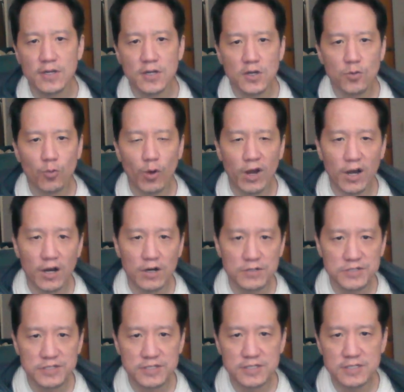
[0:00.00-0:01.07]
Well,
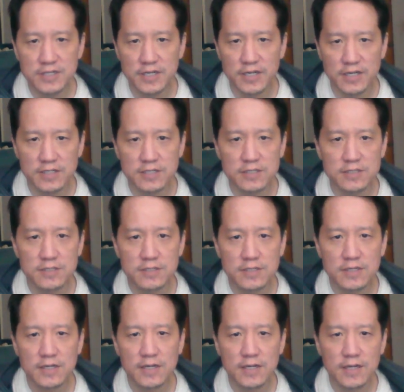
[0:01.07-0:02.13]
6
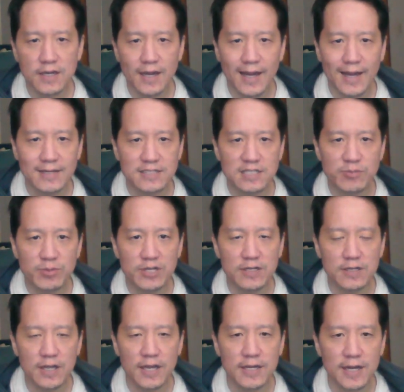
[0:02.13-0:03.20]

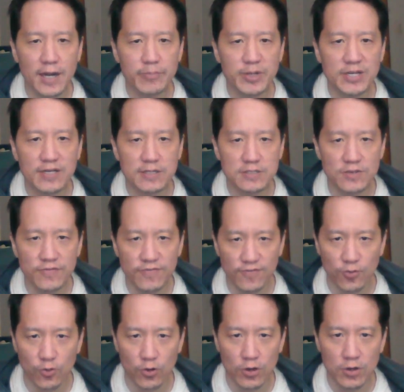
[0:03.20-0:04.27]
cannot be next to
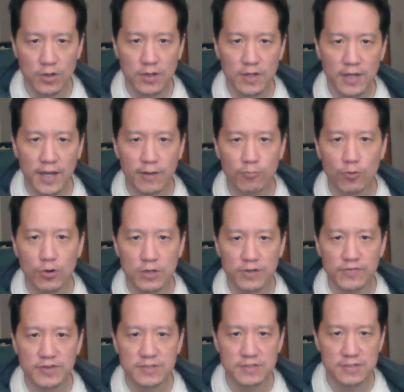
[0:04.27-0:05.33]
4, and one
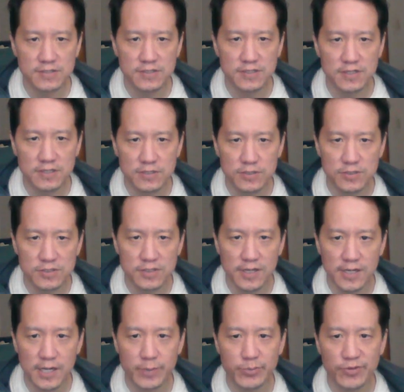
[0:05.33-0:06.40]
of these is 6, so this
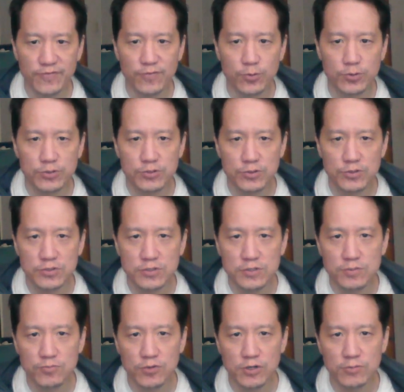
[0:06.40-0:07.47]
cannot be 4. So this
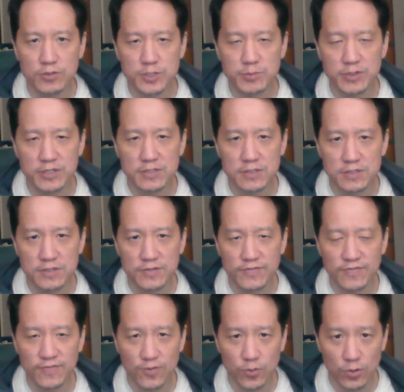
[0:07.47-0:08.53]
is 1, which makes this a
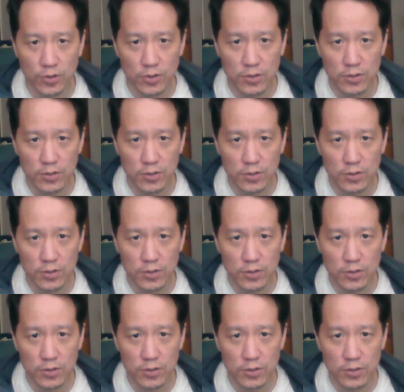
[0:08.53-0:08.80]
4.